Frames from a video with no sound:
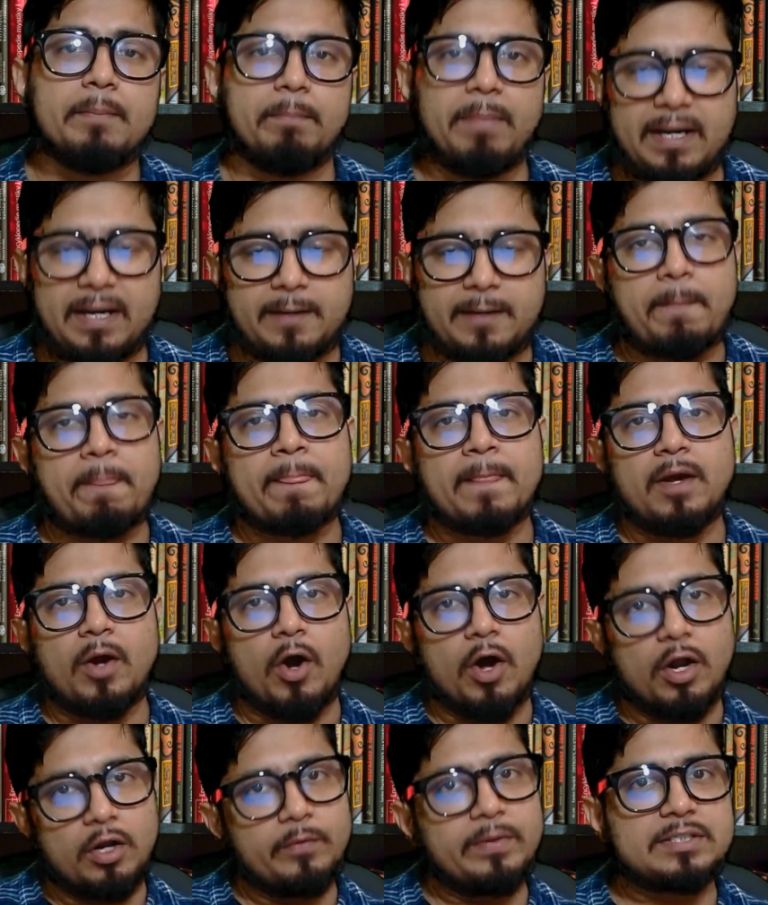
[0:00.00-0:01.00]
But
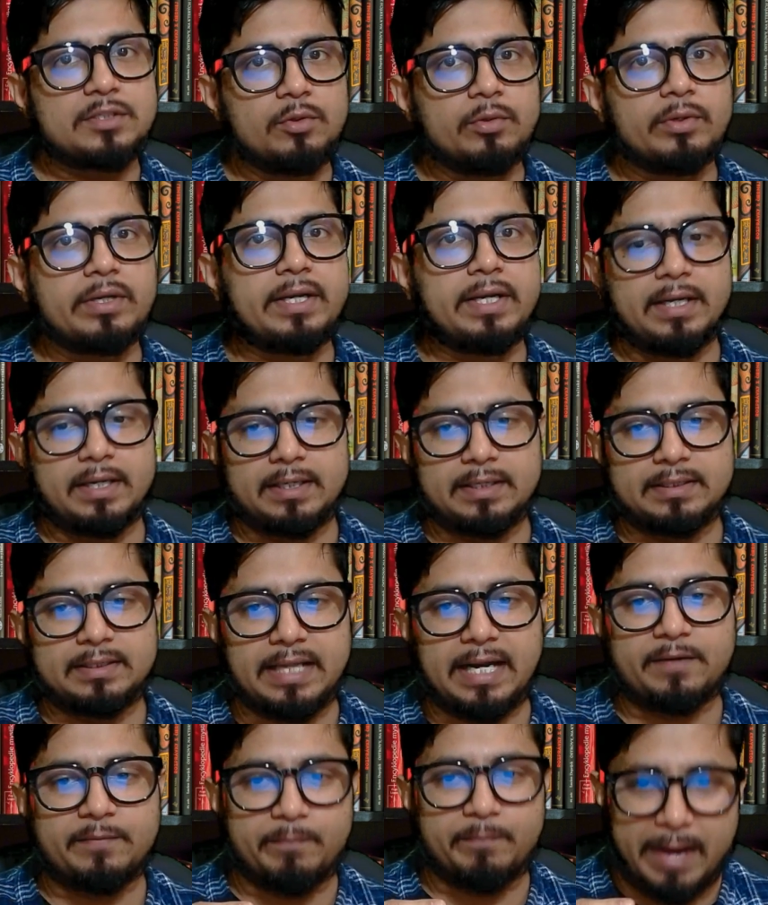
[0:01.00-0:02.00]
always look
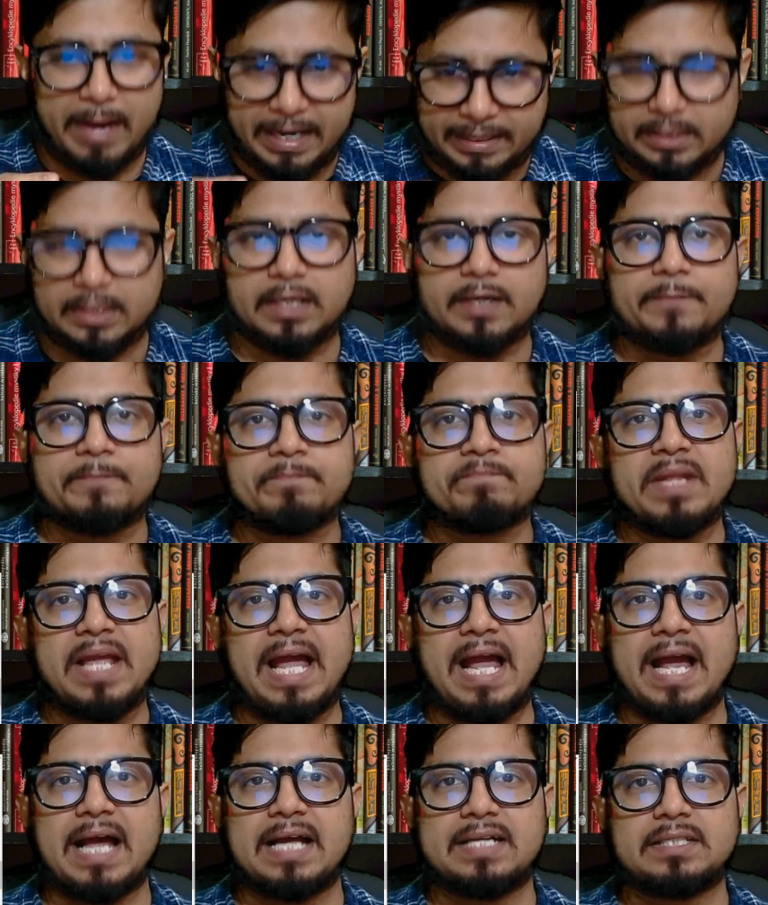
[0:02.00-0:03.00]
that matter
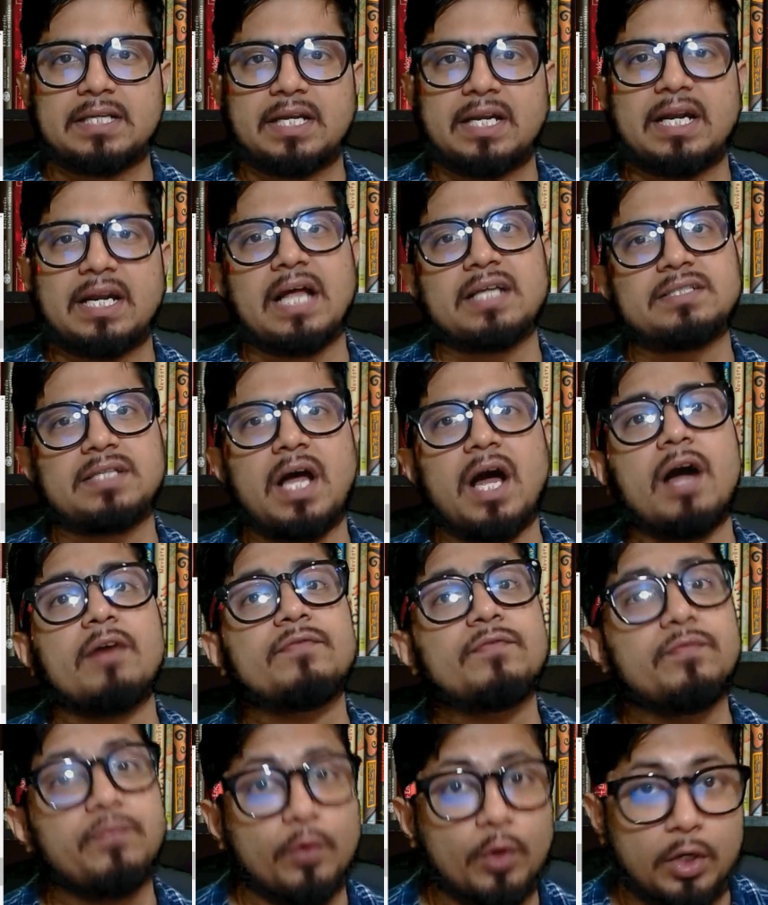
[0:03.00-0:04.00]
as glass
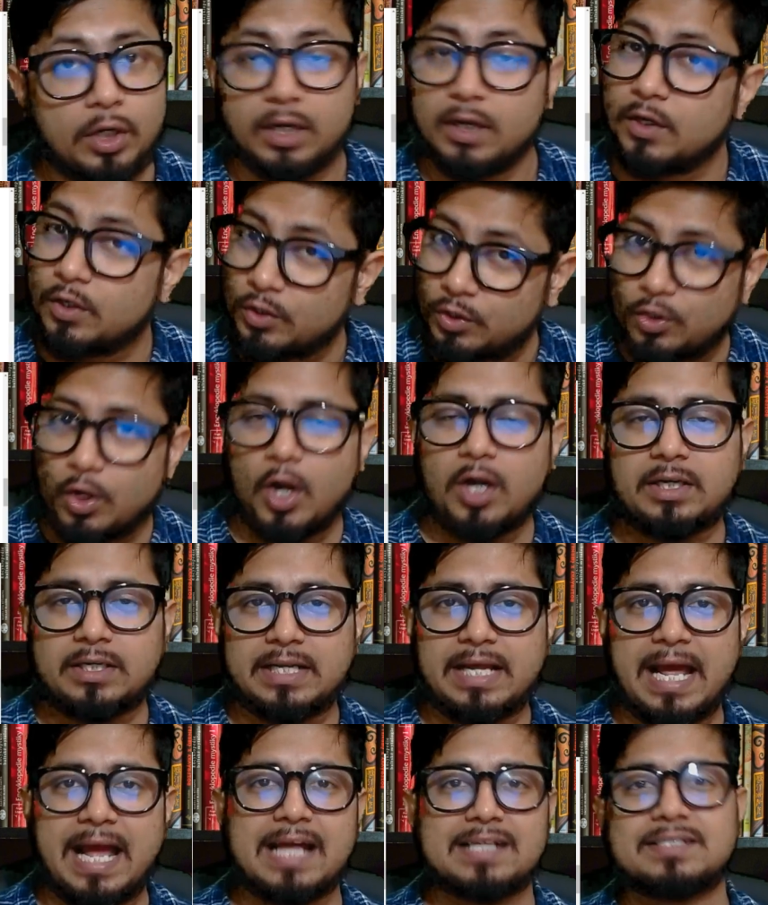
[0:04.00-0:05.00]
half full,
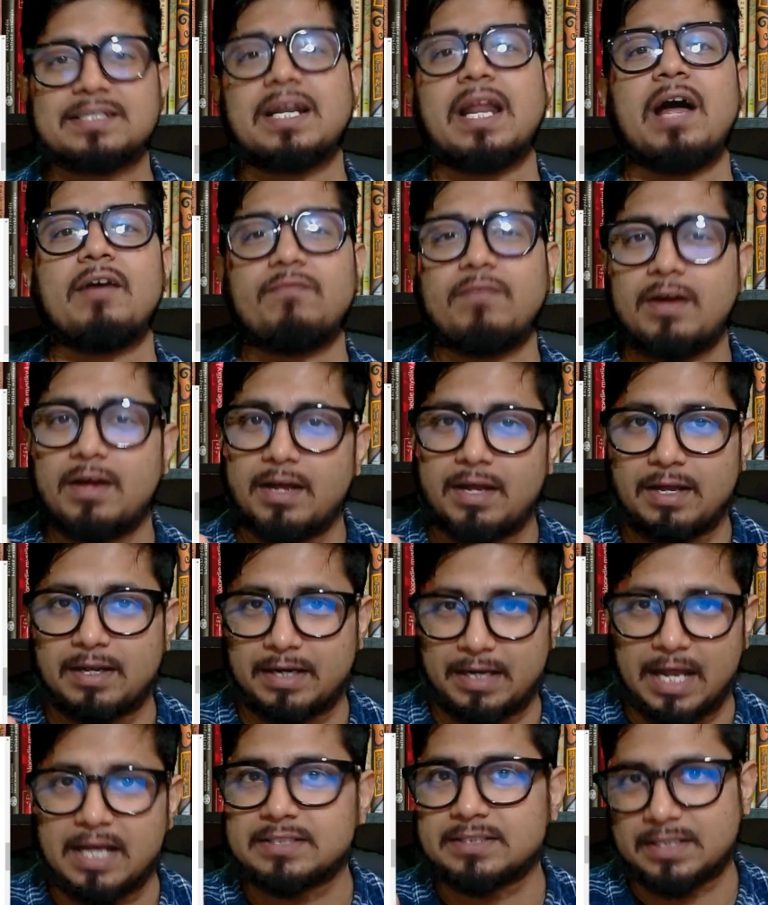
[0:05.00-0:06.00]
not as glass
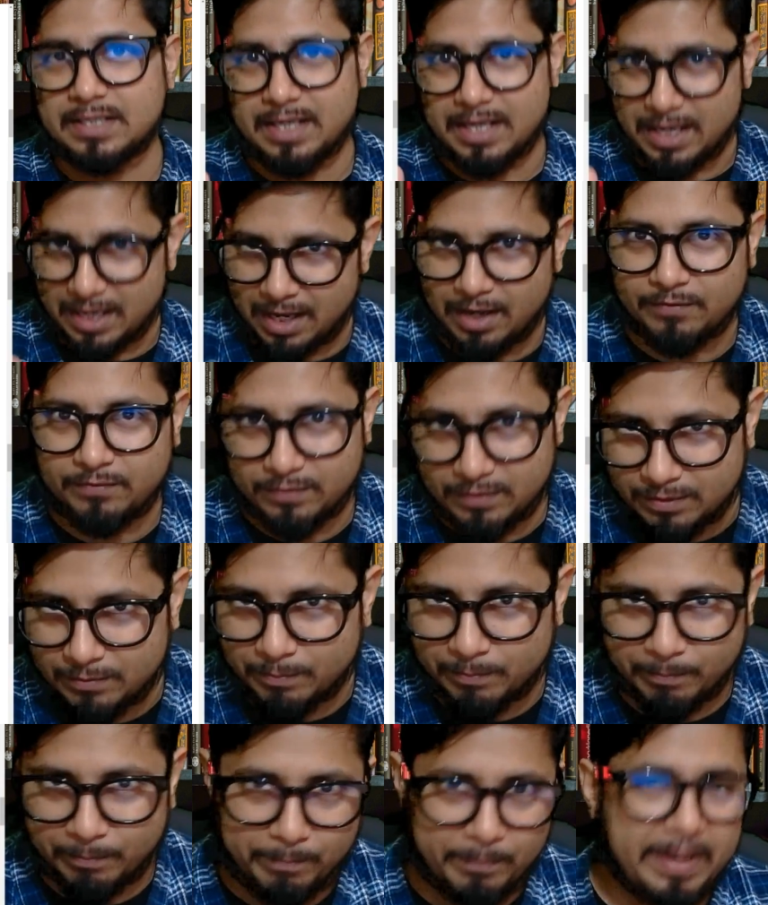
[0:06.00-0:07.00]
glass half
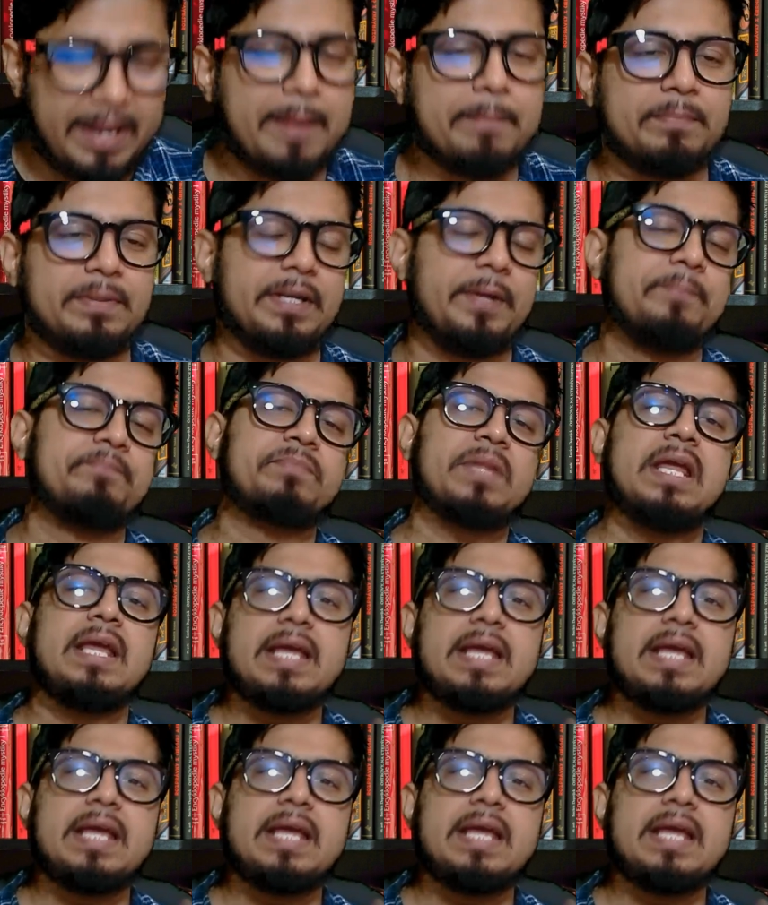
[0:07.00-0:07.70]
empty.